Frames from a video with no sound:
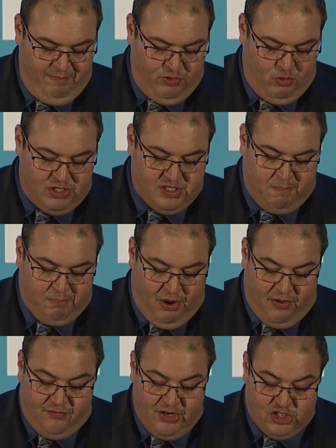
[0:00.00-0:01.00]
was the
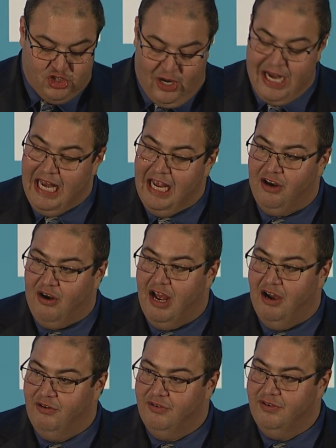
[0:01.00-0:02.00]
perfect training
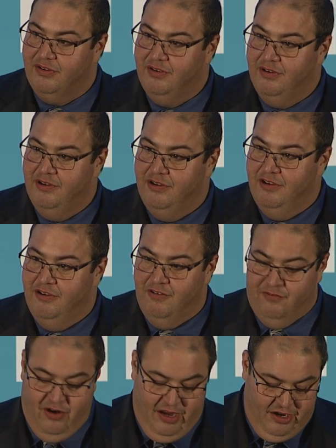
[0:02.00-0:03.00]
ground
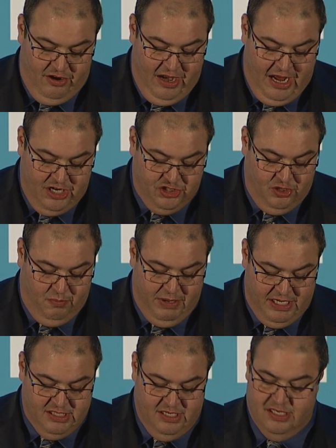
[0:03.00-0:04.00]
for international
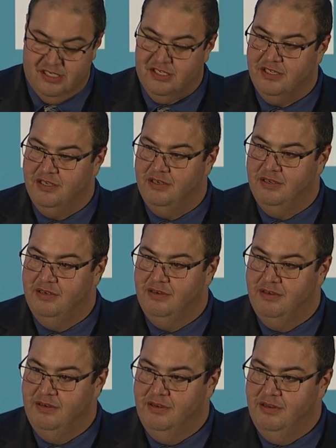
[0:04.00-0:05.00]
business.
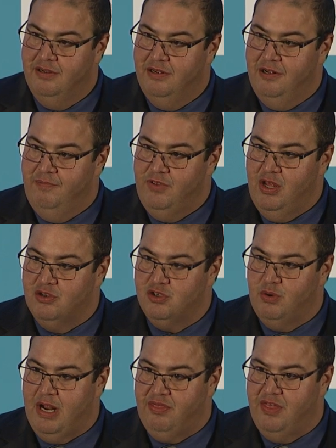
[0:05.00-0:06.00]
You know, so
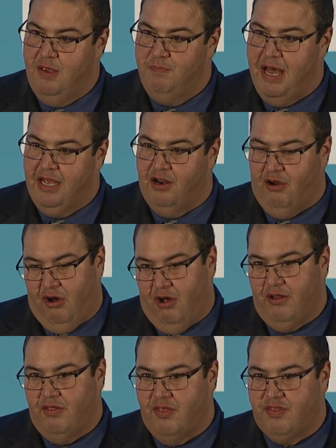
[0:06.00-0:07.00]
when I think back at
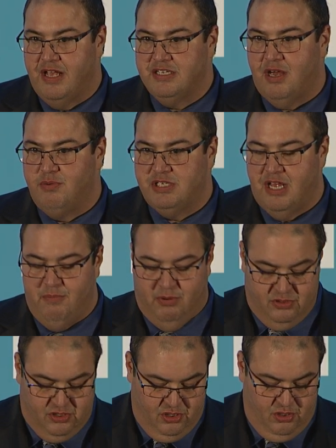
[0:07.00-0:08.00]
all of the things I was able
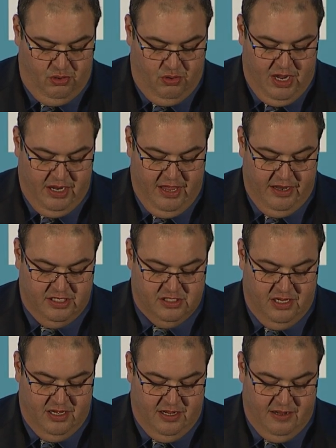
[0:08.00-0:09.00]
to get,
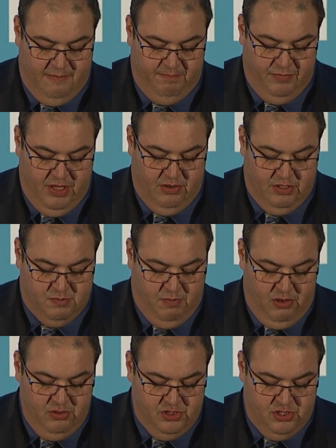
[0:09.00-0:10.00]
you know,
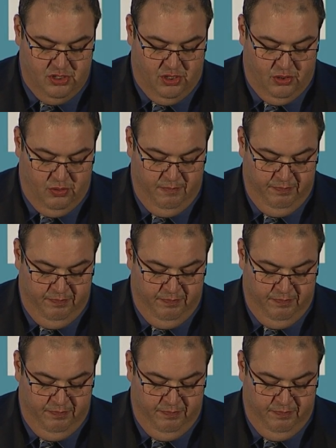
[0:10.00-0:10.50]
exposed to,